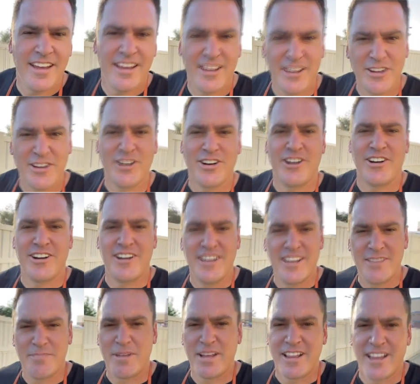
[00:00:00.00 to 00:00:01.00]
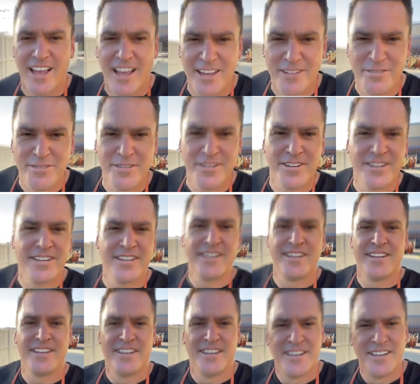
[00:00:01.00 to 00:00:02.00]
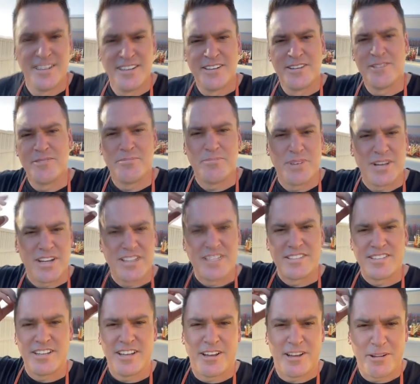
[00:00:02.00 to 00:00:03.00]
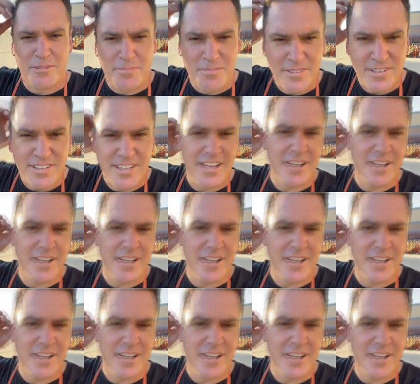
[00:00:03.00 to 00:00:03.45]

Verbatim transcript: occurred in my life, but um,